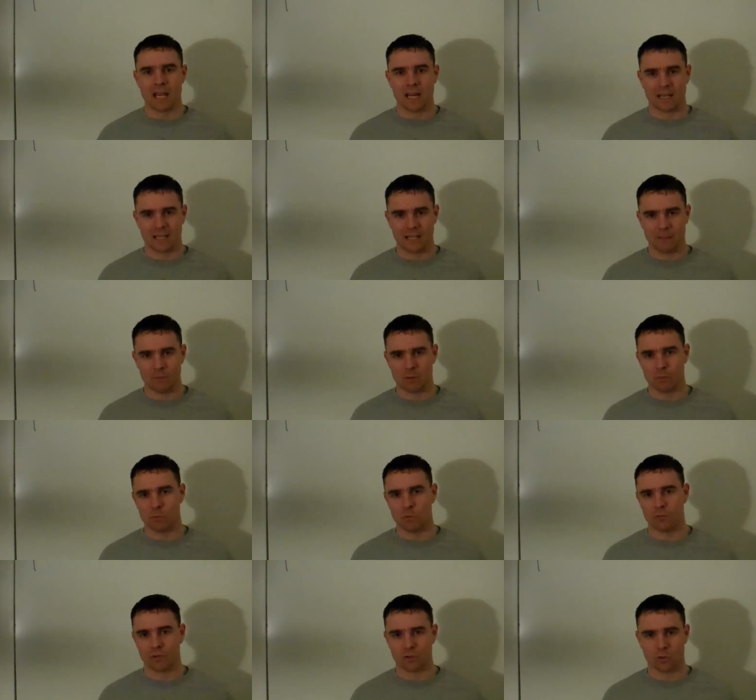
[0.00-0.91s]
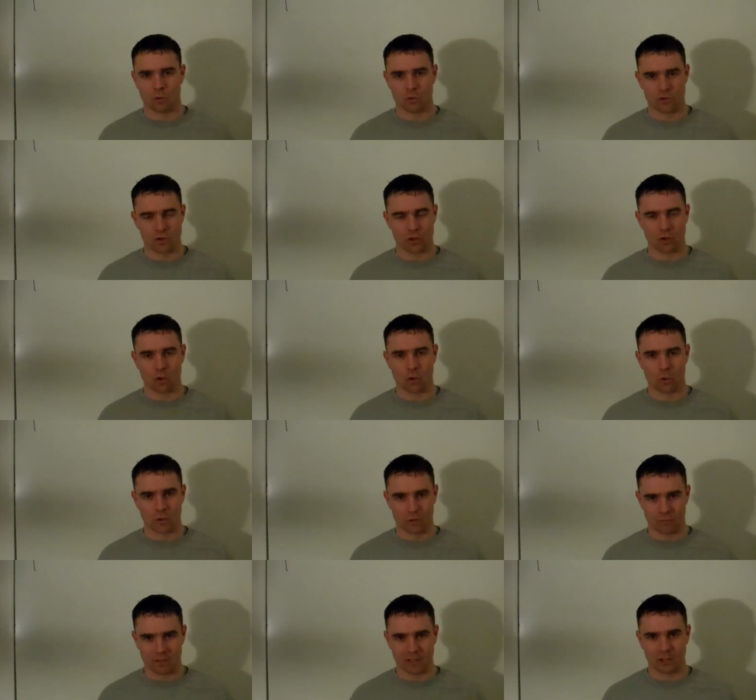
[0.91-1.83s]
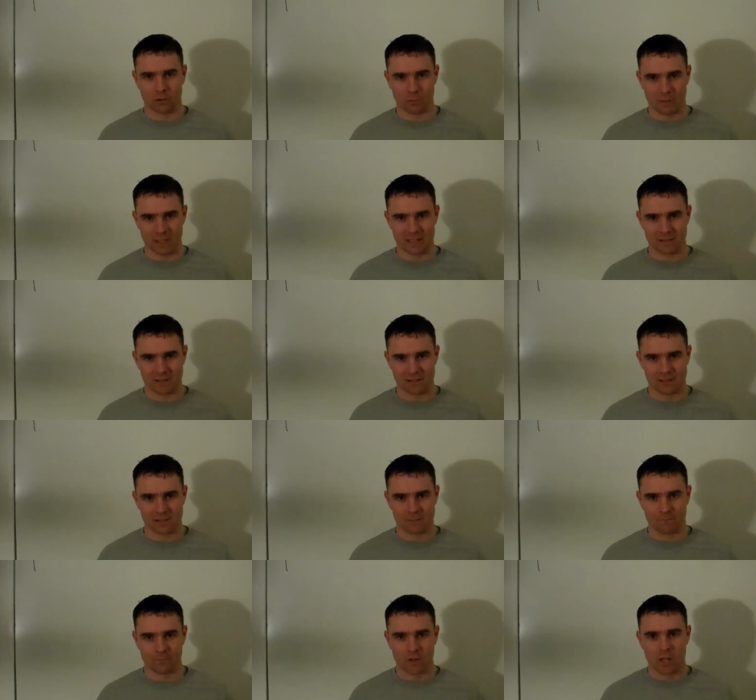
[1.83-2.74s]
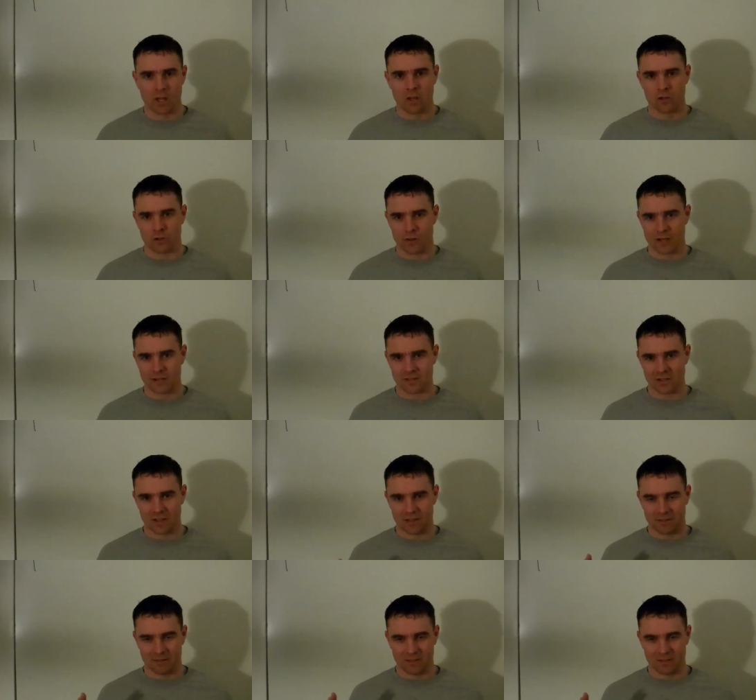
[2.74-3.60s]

and keep them moving towards their goal on a regular basis. So that's a